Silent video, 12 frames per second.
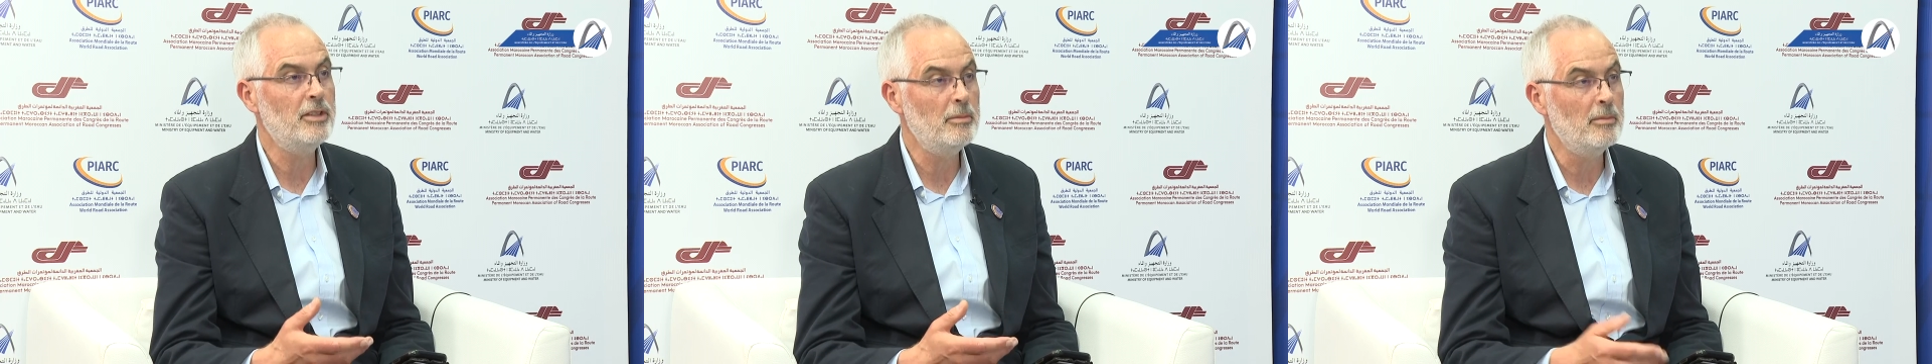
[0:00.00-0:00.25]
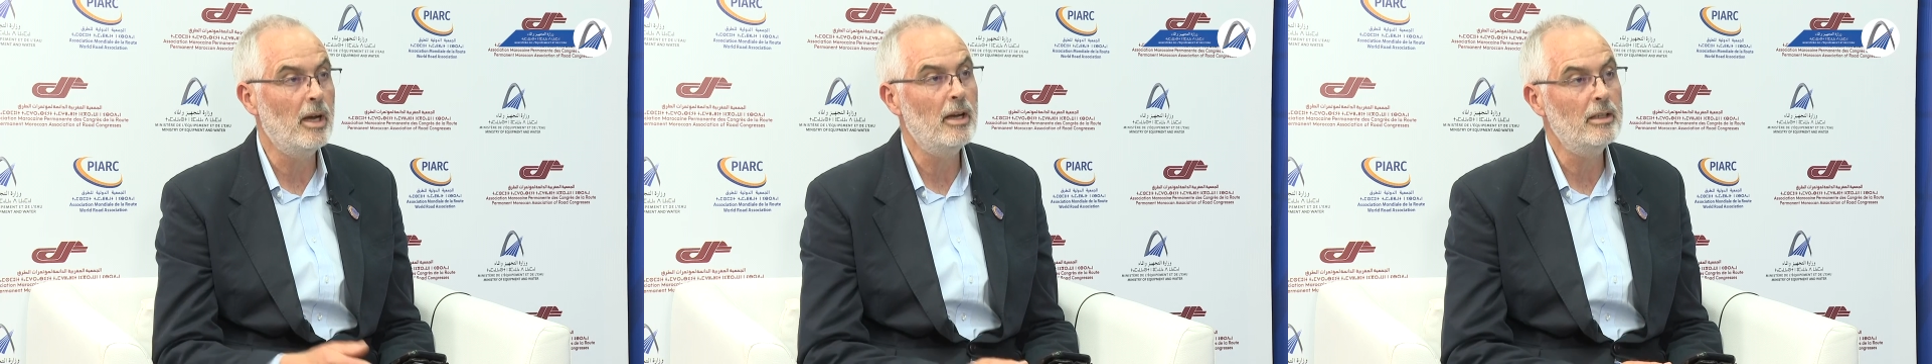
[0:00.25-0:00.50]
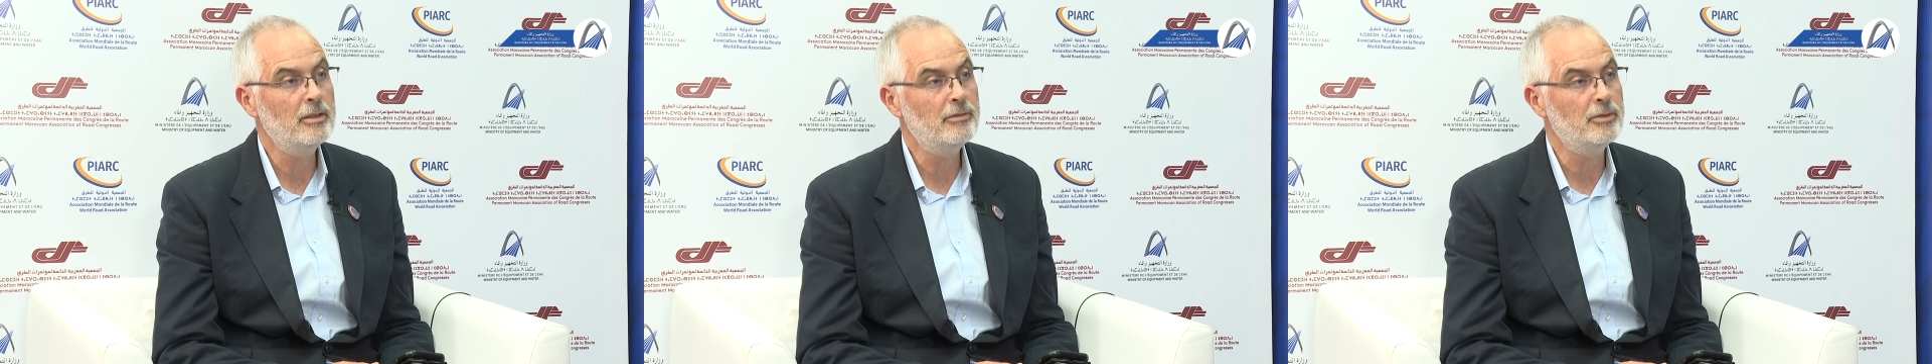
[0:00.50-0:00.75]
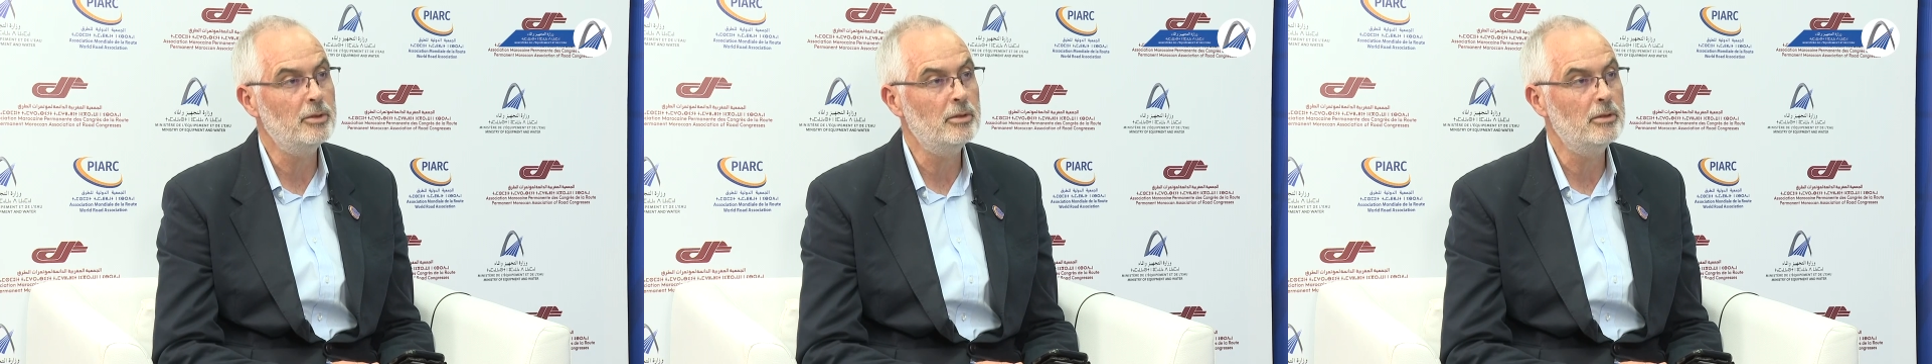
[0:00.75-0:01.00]
demand
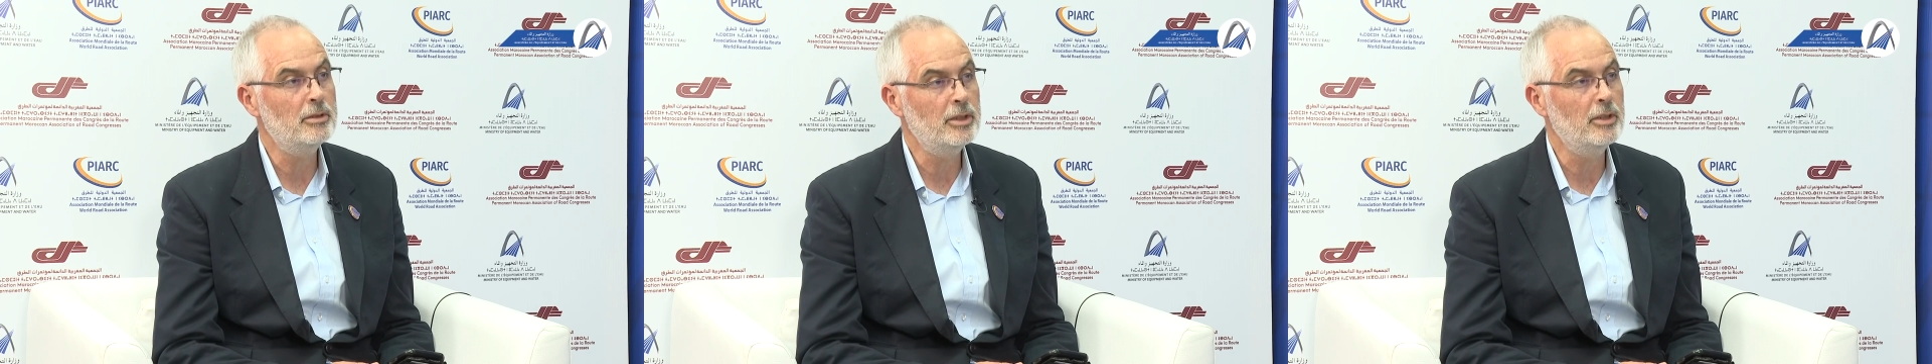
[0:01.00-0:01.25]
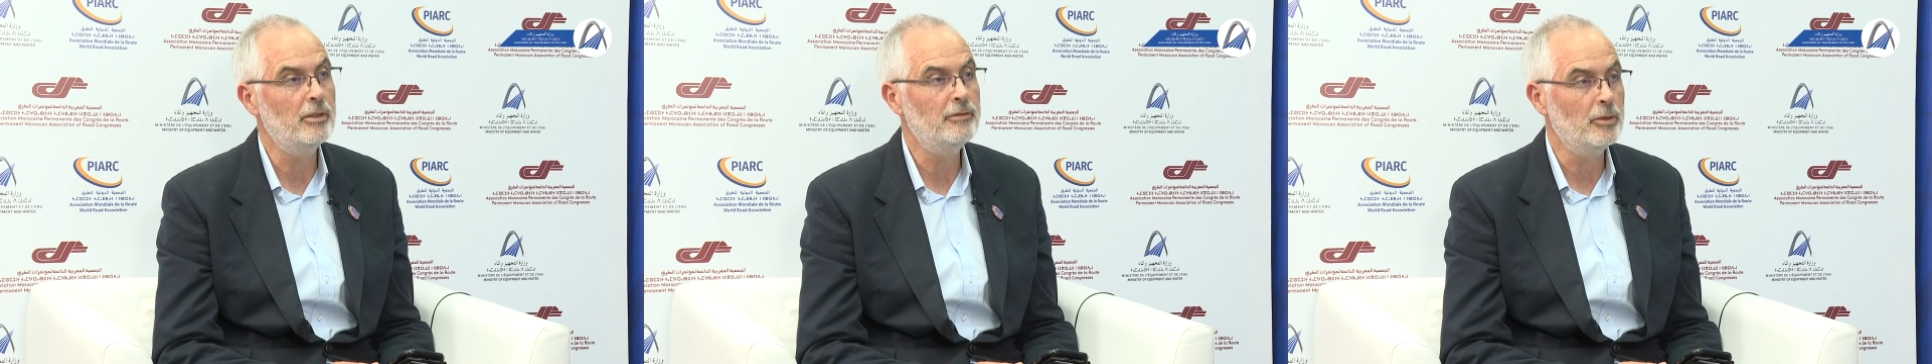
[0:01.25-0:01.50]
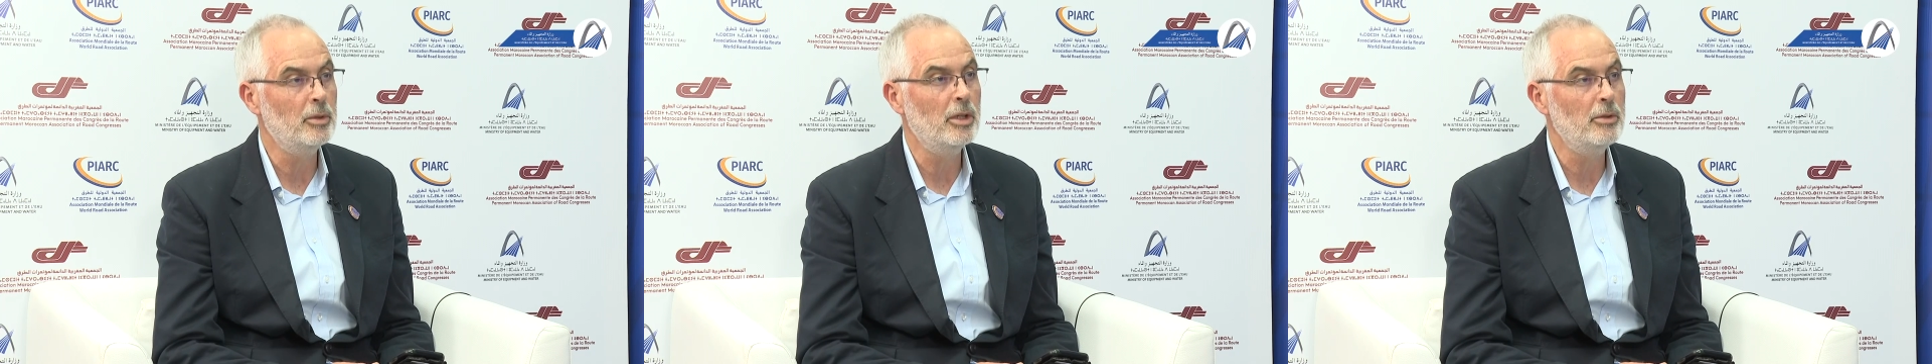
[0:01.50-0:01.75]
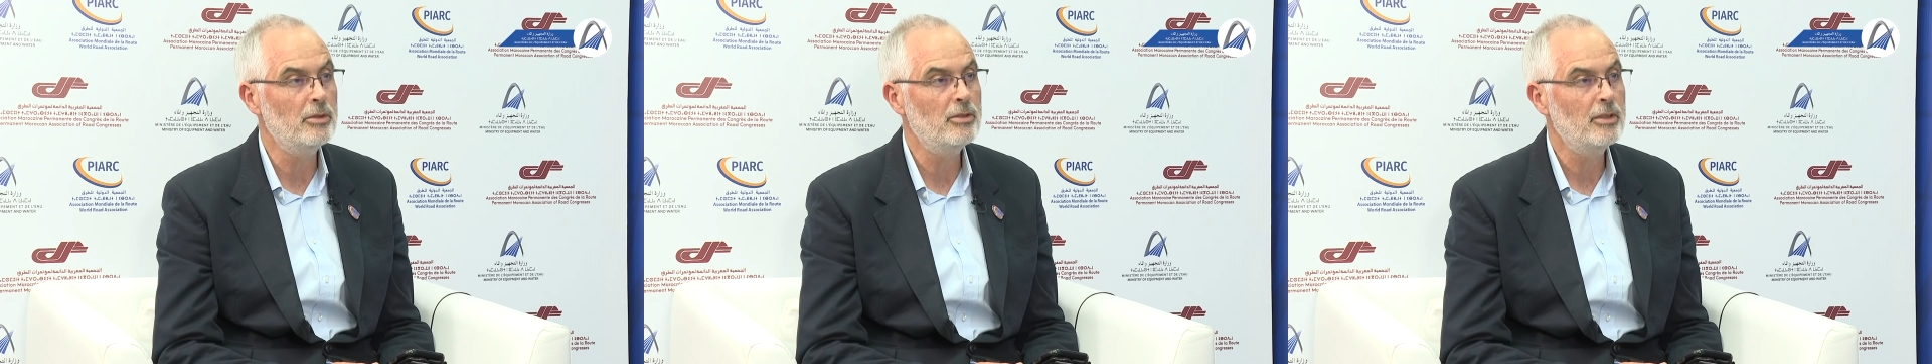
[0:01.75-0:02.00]
for
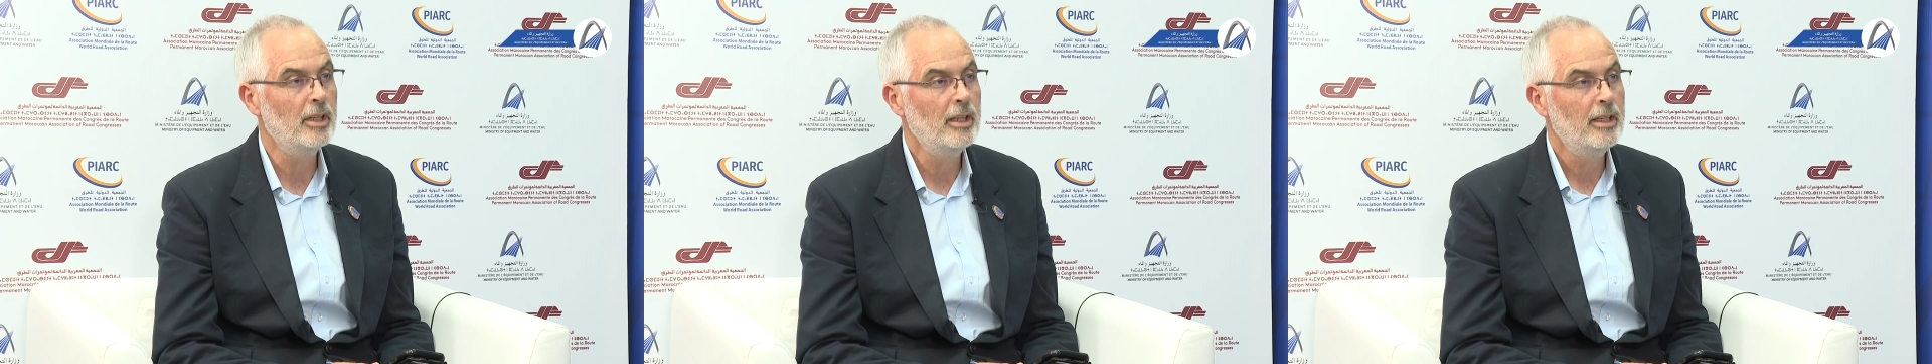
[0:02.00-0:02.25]
roads,